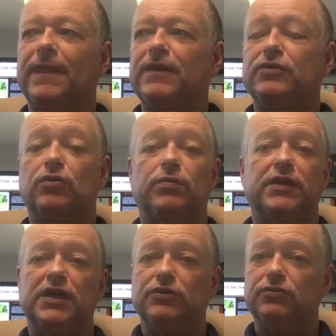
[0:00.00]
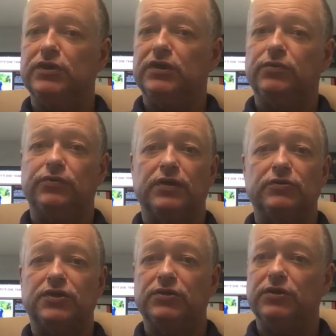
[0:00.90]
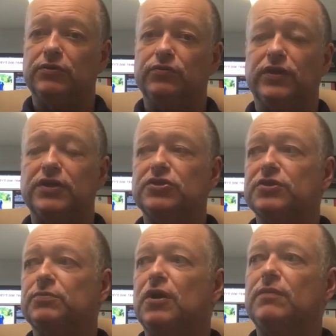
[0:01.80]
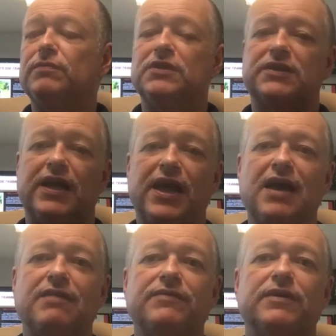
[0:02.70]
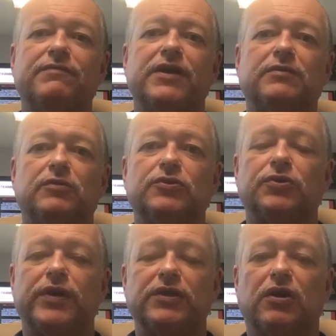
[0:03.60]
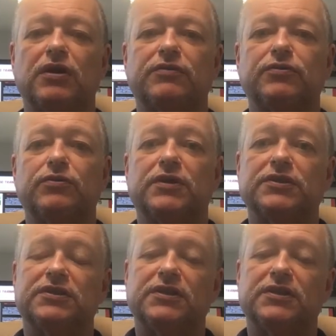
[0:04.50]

and you go by, again, you're dealing with a relationship problem, is to have it available so I can talk through it, because